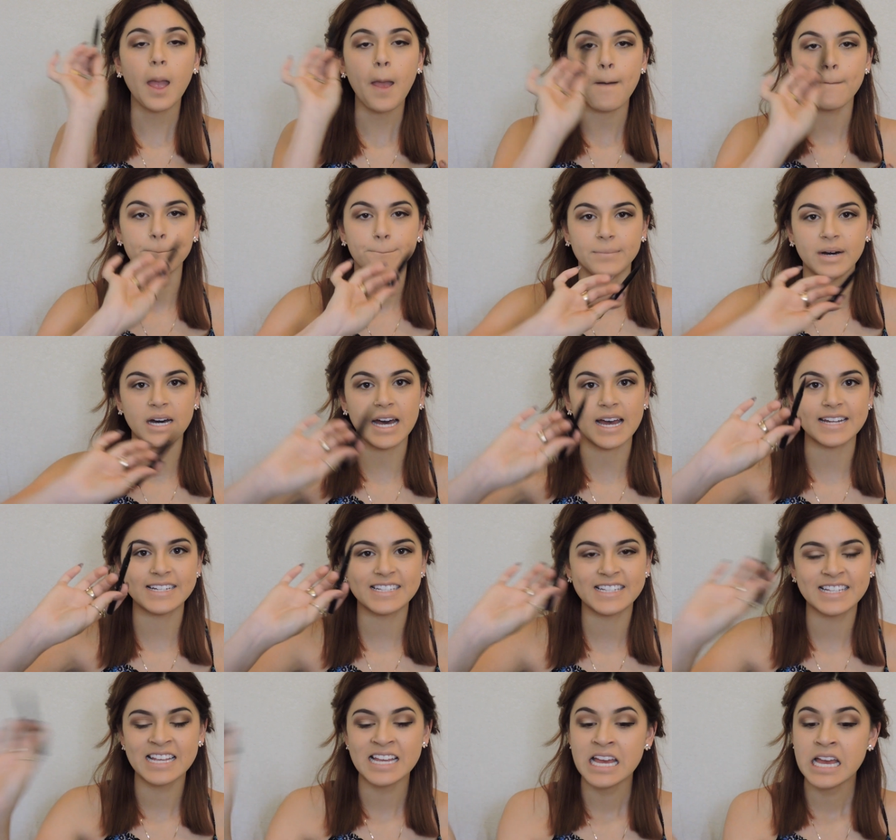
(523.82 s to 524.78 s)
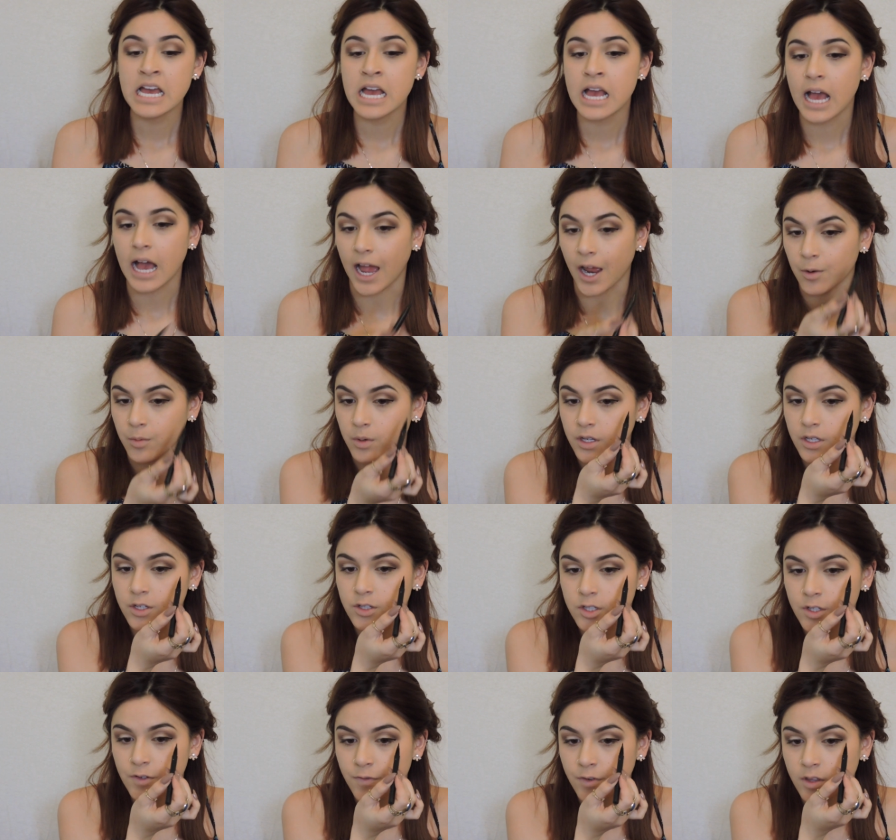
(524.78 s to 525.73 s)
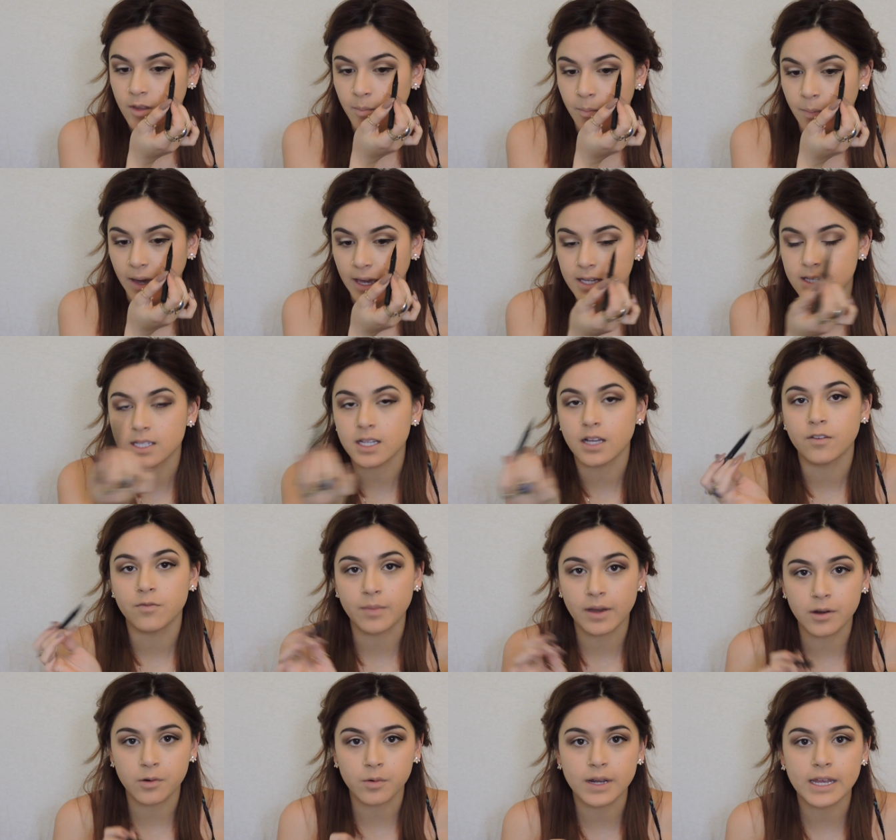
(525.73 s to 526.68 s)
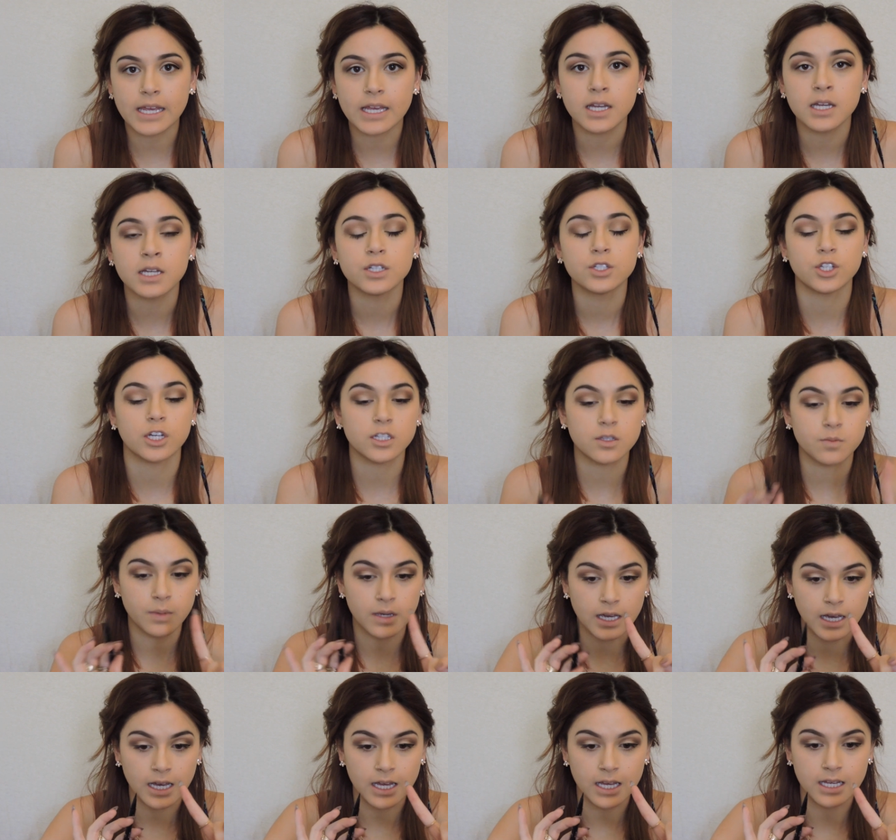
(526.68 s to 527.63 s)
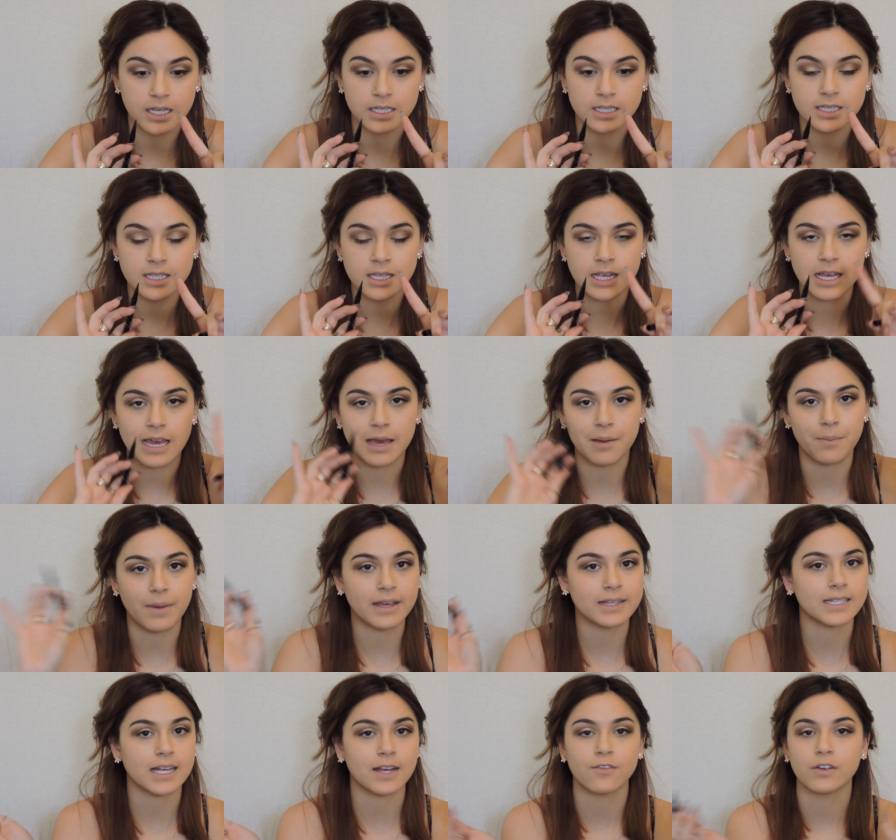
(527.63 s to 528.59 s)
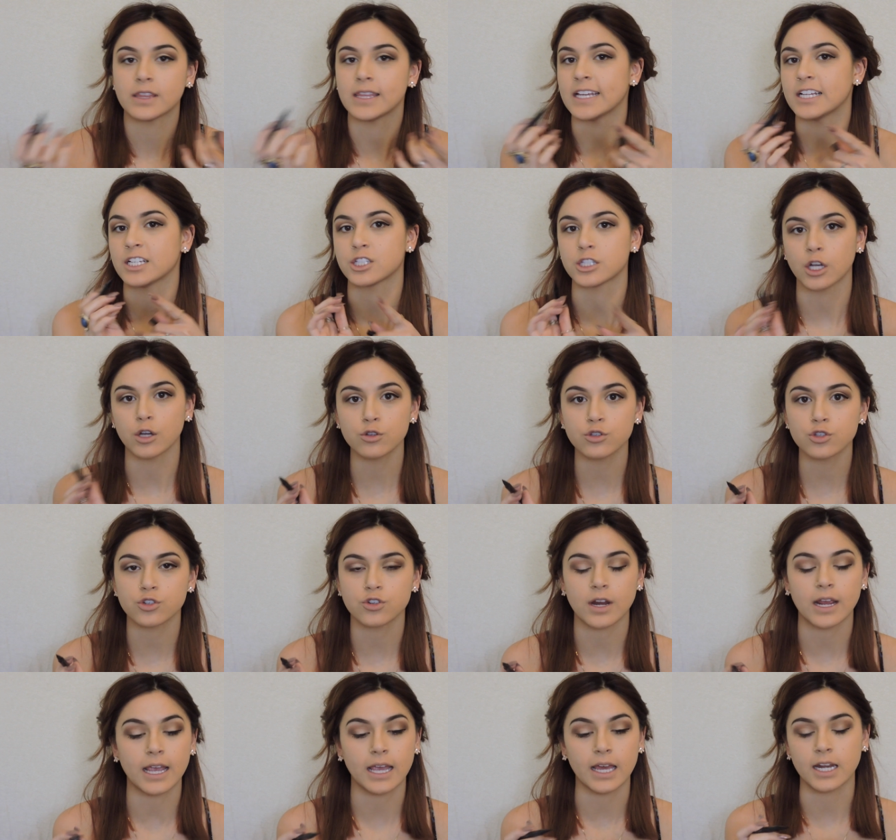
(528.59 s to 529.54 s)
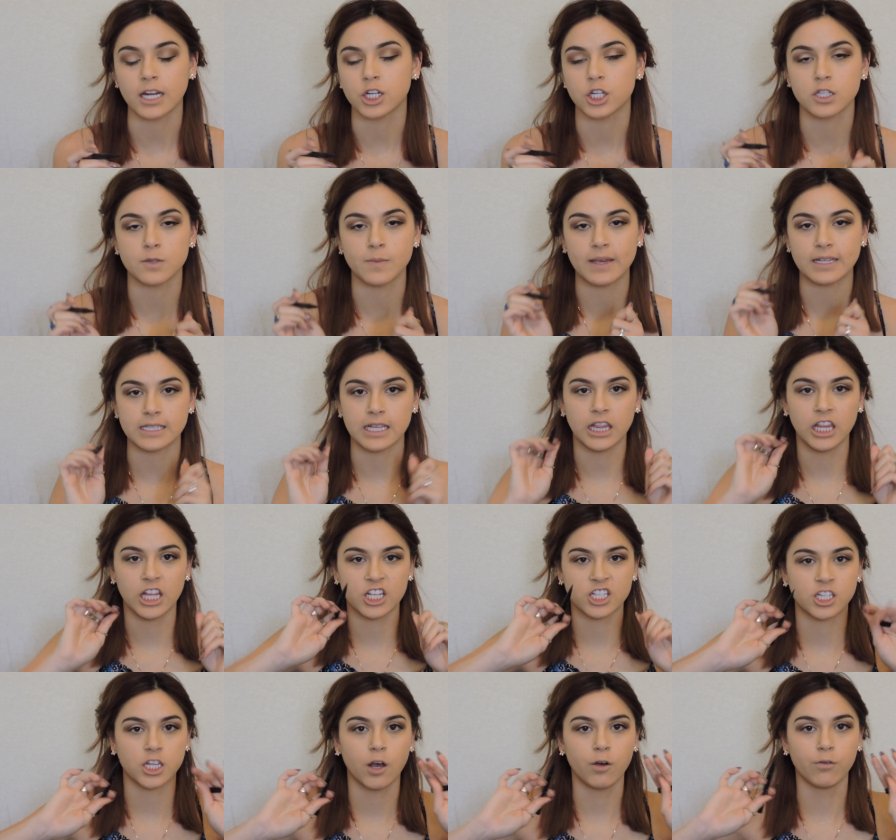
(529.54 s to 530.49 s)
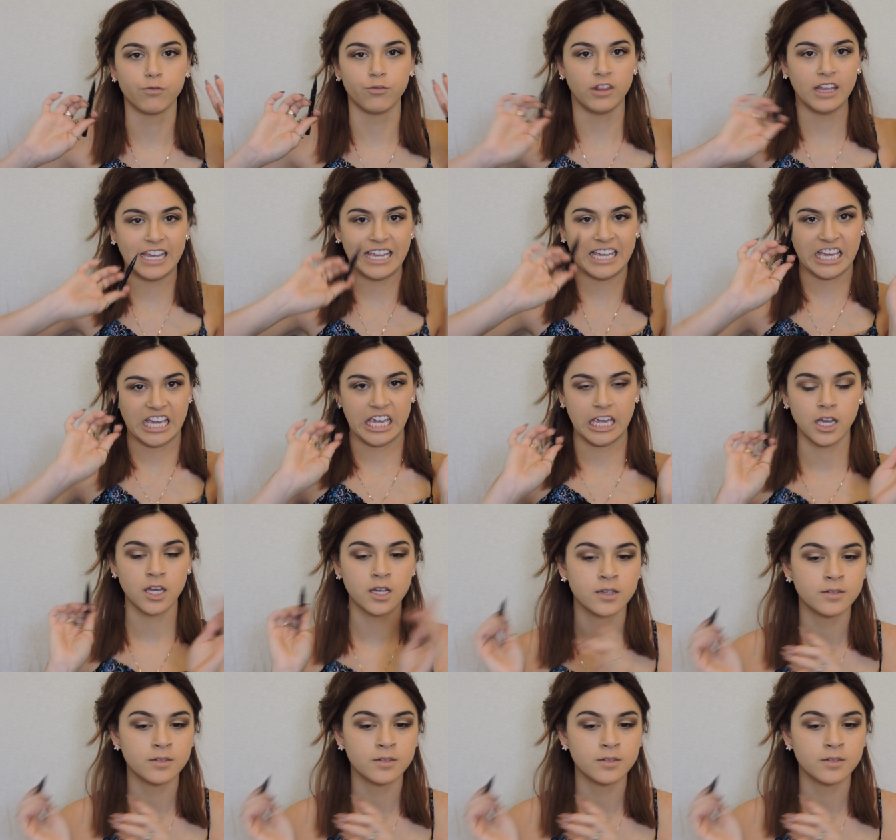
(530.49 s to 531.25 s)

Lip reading: but I will use it for the base of my wing just because it makes everything so straight and it just makes it look so flaky.